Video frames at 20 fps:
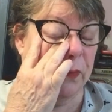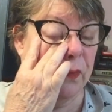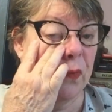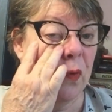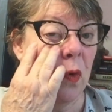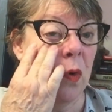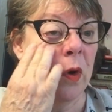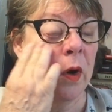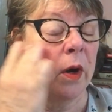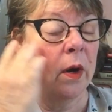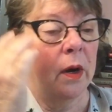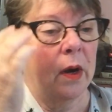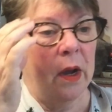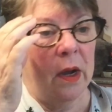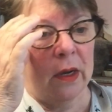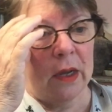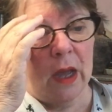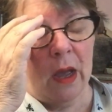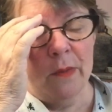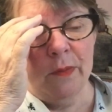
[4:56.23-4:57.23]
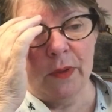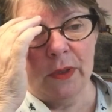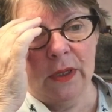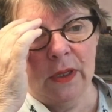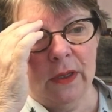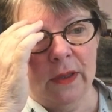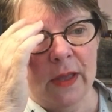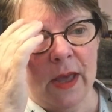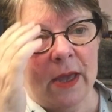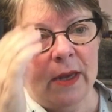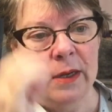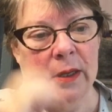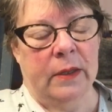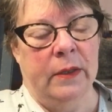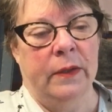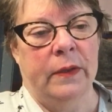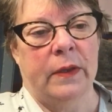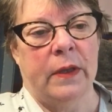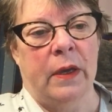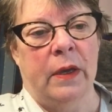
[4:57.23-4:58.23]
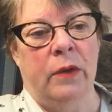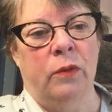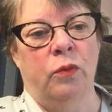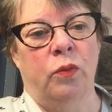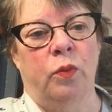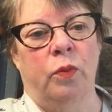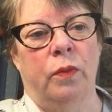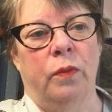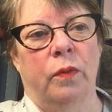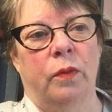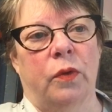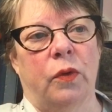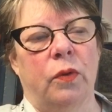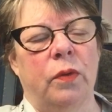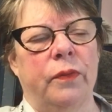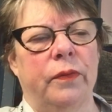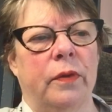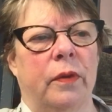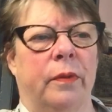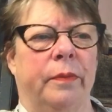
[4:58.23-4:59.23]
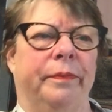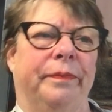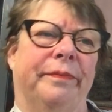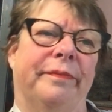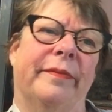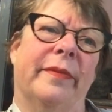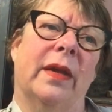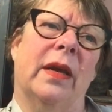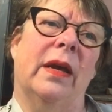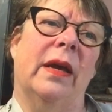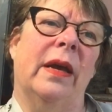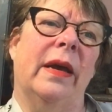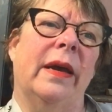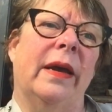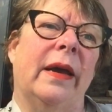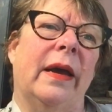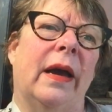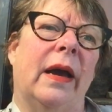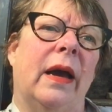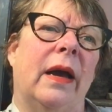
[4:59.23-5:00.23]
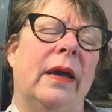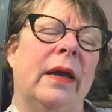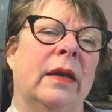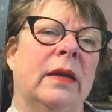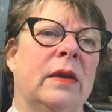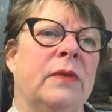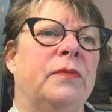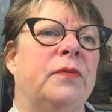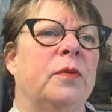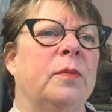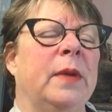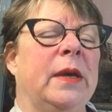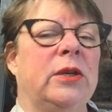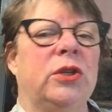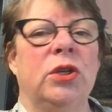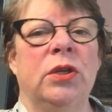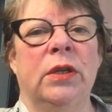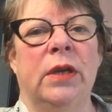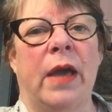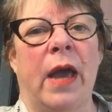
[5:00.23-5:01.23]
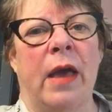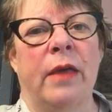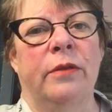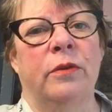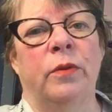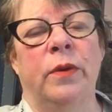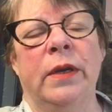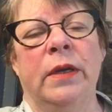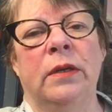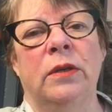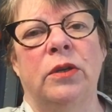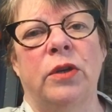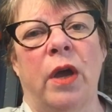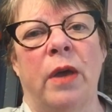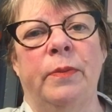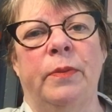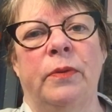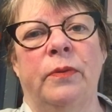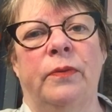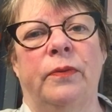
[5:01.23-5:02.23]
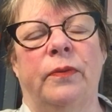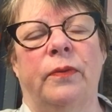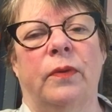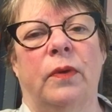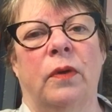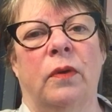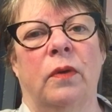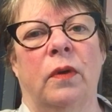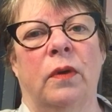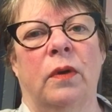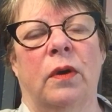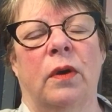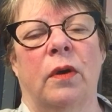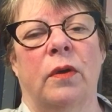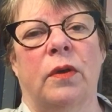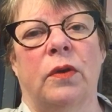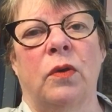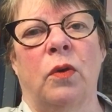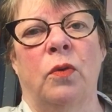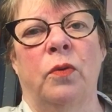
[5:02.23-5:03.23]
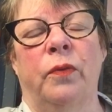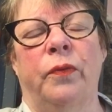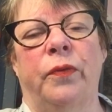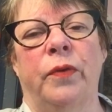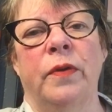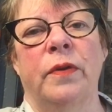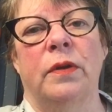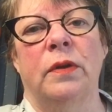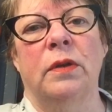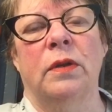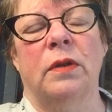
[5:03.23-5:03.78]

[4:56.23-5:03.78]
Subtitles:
for a company that is a sort of an information gathering type of, so for instance,